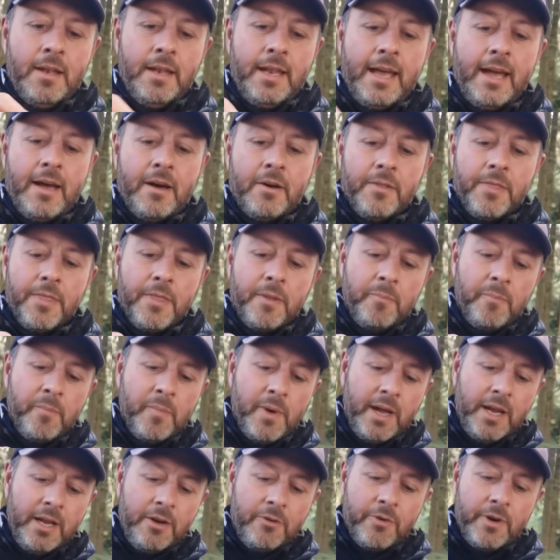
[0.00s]
Now, the
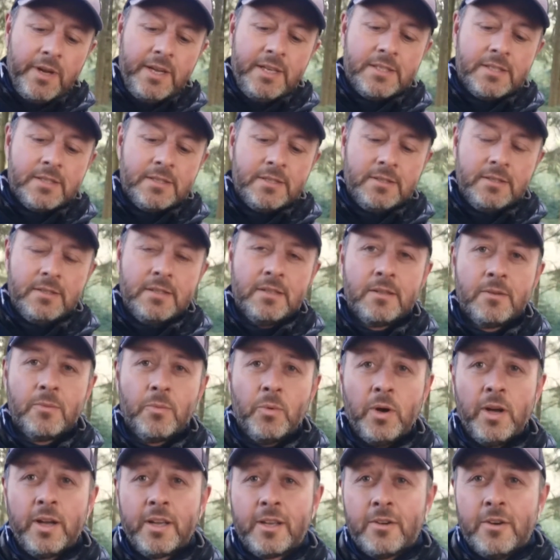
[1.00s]
main reason
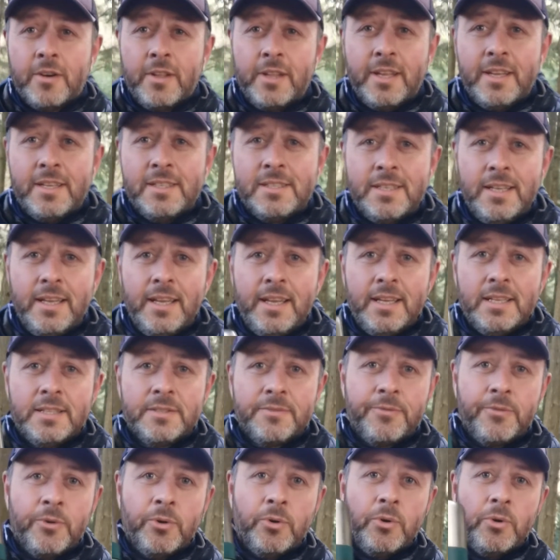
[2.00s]
why I got this
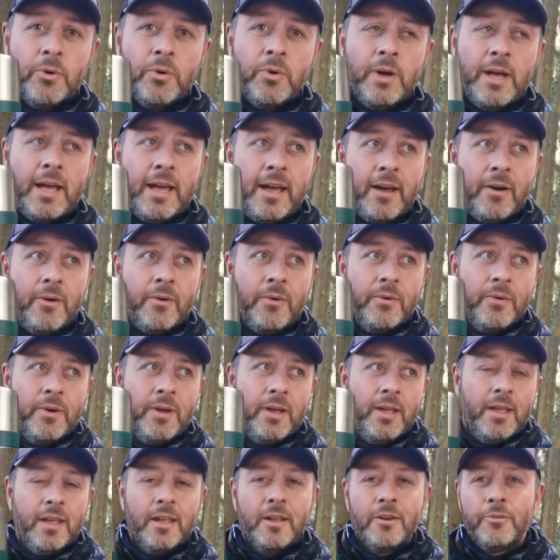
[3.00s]
is for how
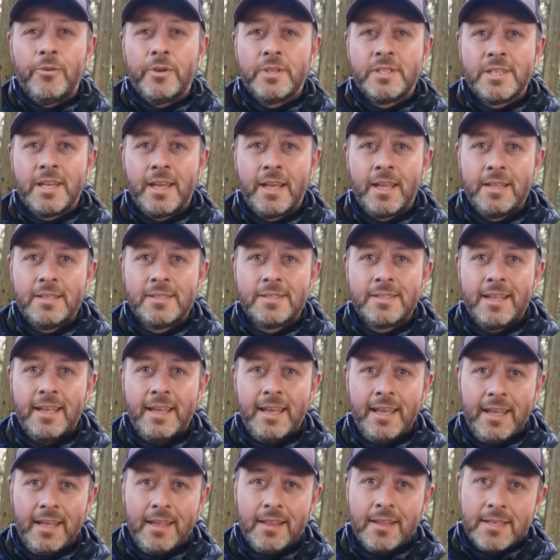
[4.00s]
it retains the
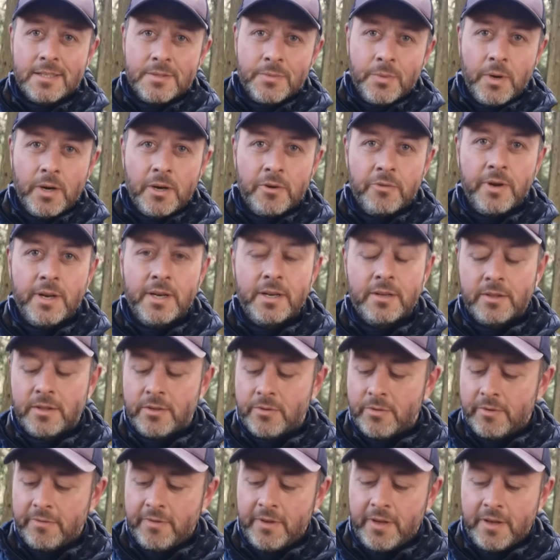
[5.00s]
heat. That's what I read
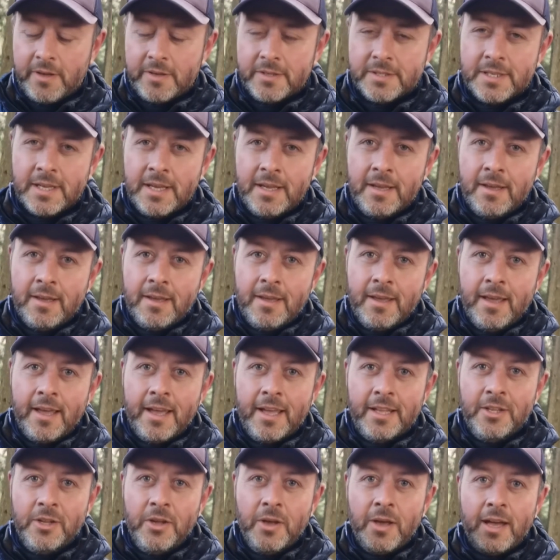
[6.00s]
on the reviews,
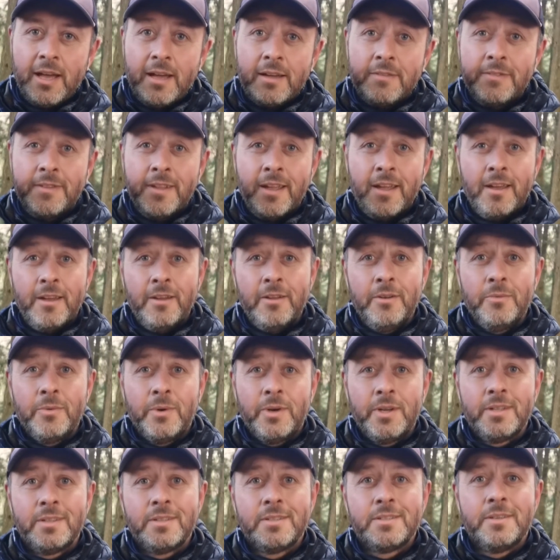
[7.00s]
and you have to own
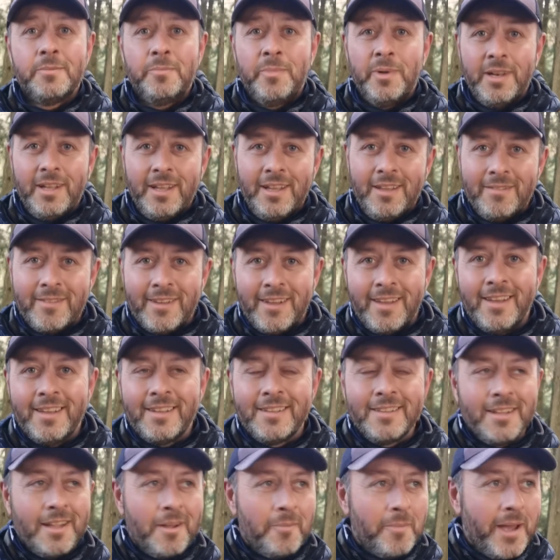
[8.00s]
one to believe it.
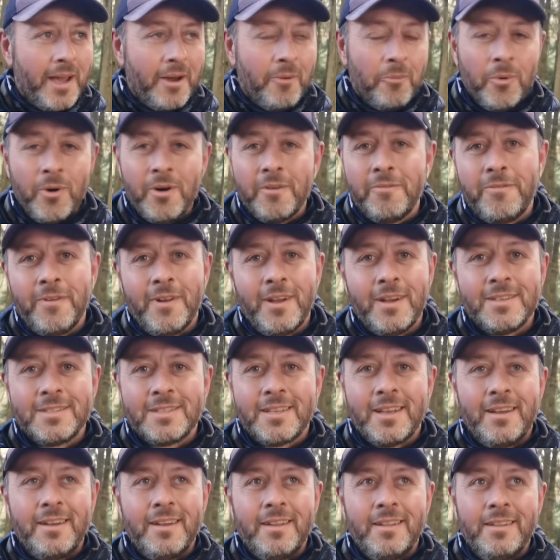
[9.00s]
No matter what
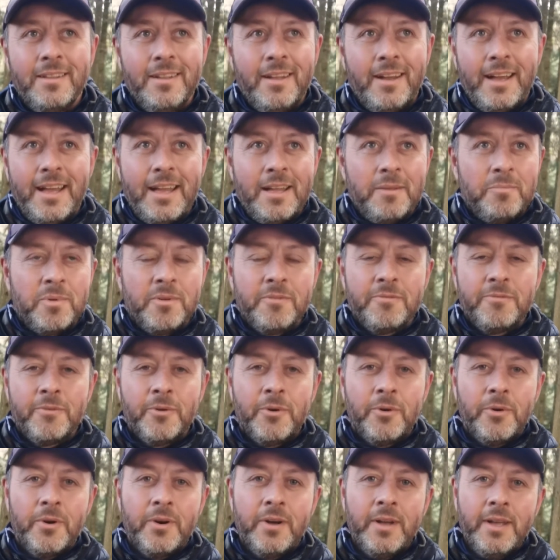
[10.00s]
flask I had
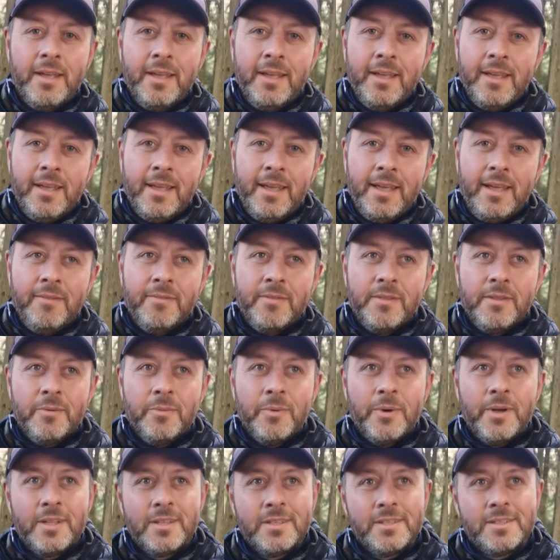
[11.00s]
before, even the
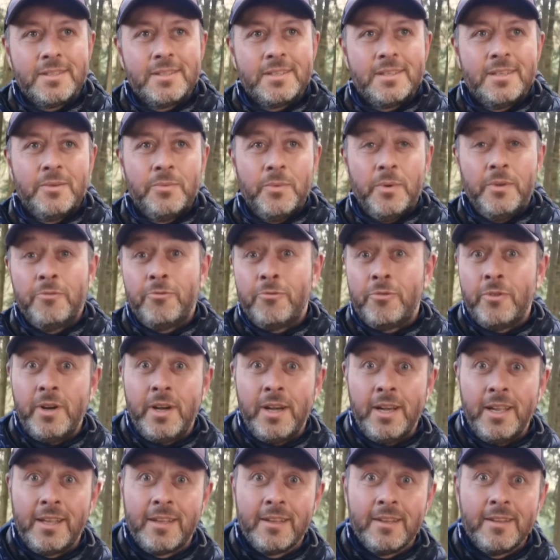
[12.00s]
ones with
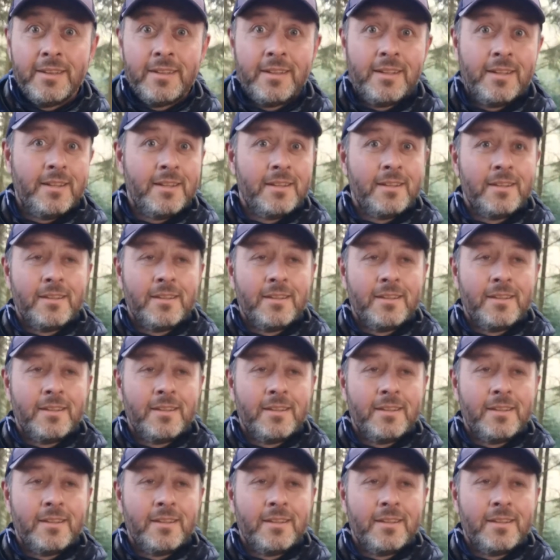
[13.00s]
really good